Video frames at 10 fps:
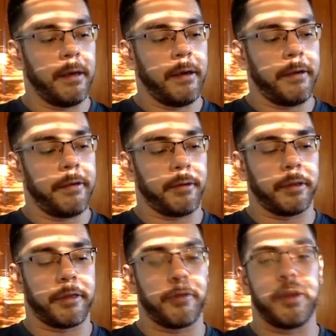So it
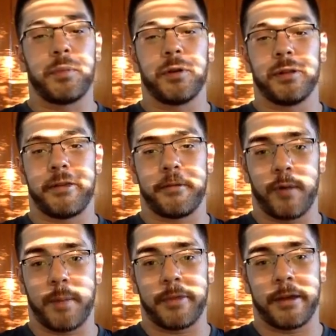lets you input a list of
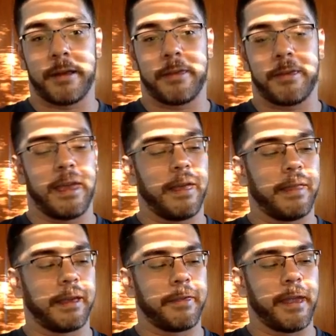websites, and
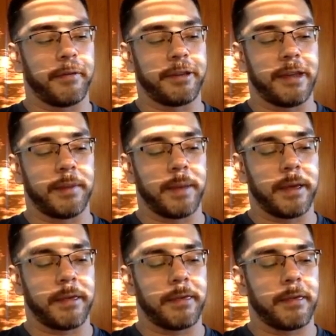I guess they have a
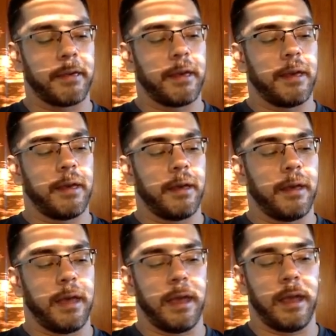database
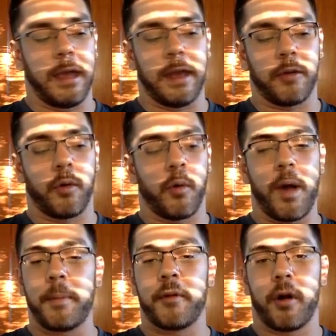and or a
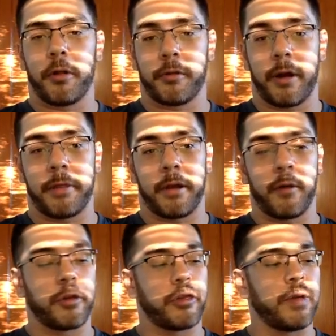web crawler on there.
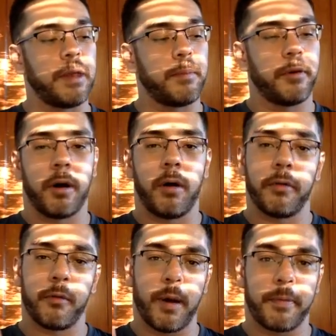And once you input
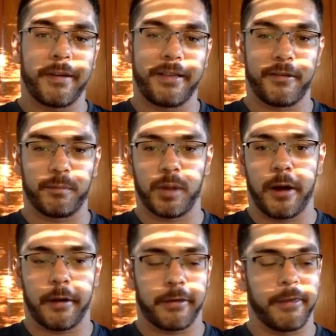all of the websites of
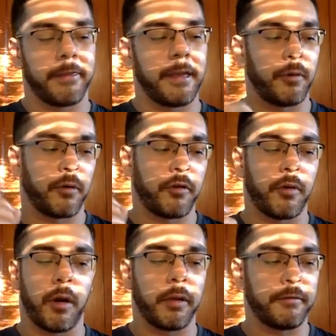blogs, they will
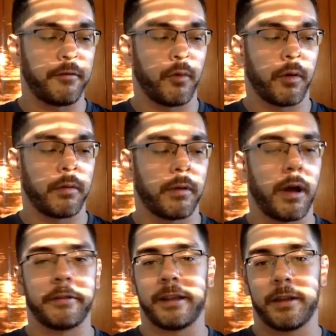crawl it for
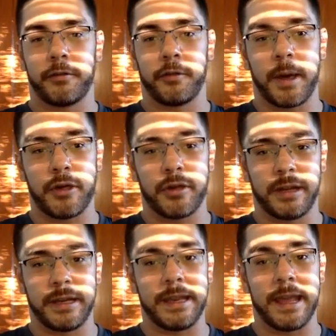contact
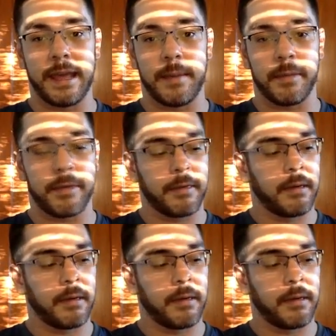information and names,